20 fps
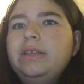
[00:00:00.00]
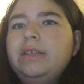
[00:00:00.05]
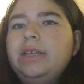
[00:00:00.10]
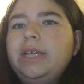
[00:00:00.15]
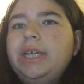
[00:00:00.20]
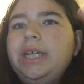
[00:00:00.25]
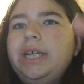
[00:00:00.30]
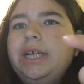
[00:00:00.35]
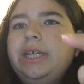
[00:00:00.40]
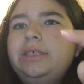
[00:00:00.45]

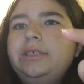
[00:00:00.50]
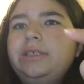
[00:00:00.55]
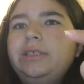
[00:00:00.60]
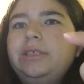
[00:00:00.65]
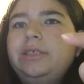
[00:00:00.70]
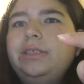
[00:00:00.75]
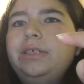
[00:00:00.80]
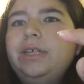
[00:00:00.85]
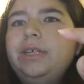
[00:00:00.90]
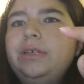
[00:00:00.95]
the
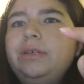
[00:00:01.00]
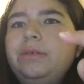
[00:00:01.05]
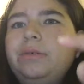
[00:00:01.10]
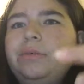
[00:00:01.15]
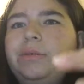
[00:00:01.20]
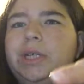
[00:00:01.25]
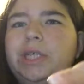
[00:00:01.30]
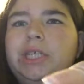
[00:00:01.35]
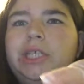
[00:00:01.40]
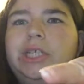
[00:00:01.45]
characters start
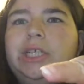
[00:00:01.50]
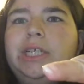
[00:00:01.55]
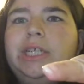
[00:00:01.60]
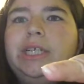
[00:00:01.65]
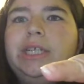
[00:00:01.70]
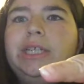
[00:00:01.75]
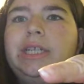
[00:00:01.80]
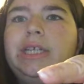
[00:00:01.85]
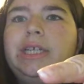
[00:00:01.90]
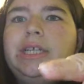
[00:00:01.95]

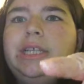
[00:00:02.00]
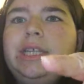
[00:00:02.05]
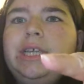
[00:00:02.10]
questioning